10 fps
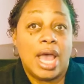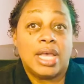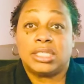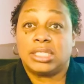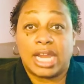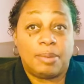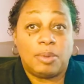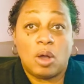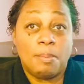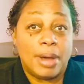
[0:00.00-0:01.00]

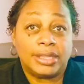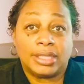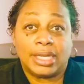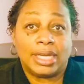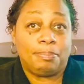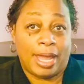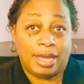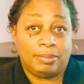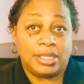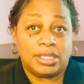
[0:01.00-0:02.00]
stable monthly
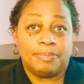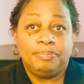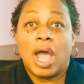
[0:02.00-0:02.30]
payments,